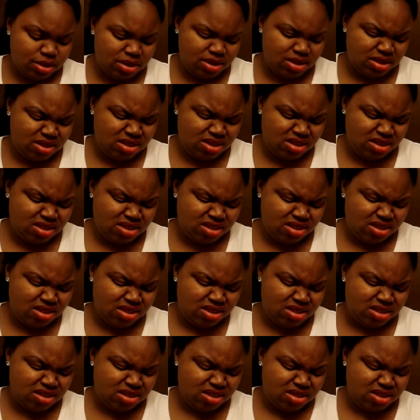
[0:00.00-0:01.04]

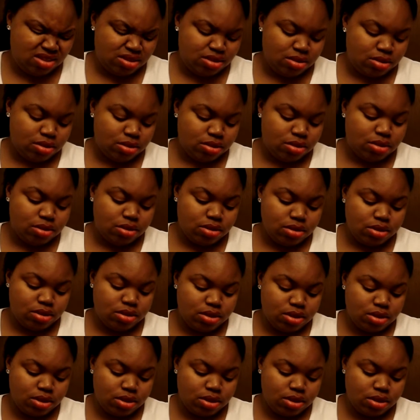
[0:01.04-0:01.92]
[no speech]